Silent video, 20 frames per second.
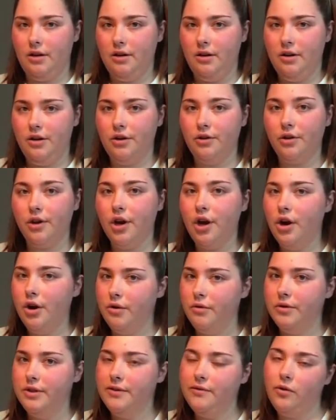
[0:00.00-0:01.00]
your
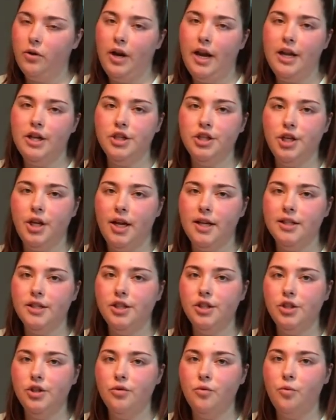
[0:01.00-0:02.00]
codes for a chance
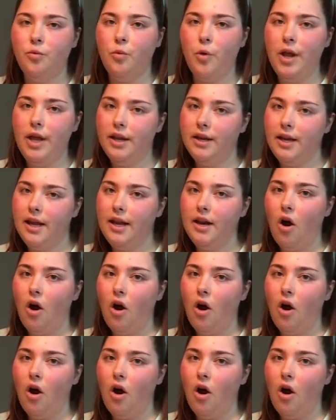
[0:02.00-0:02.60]
to win an